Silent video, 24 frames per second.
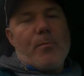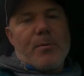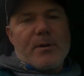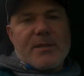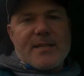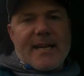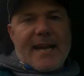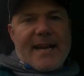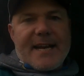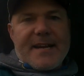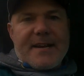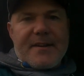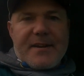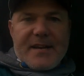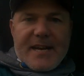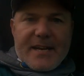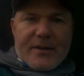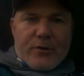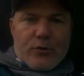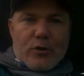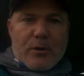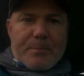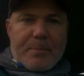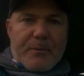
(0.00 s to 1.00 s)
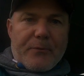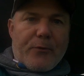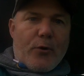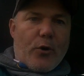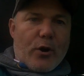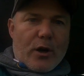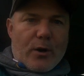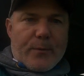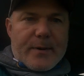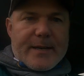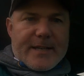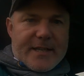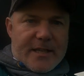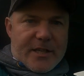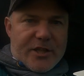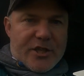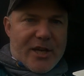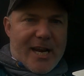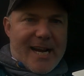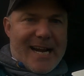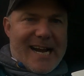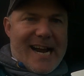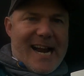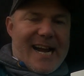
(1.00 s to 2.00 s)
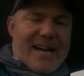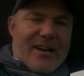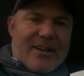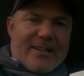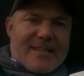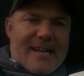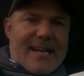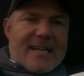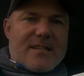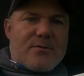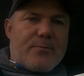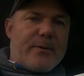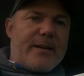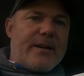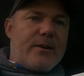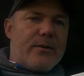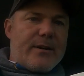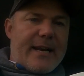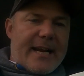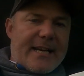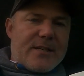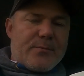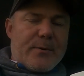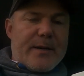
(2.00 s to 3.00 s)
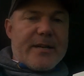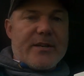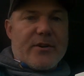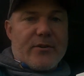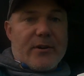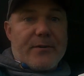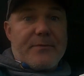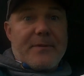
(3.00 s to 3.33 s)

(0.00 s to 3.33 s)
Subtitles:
but say you'd done it before they go into the shed again, like next winter,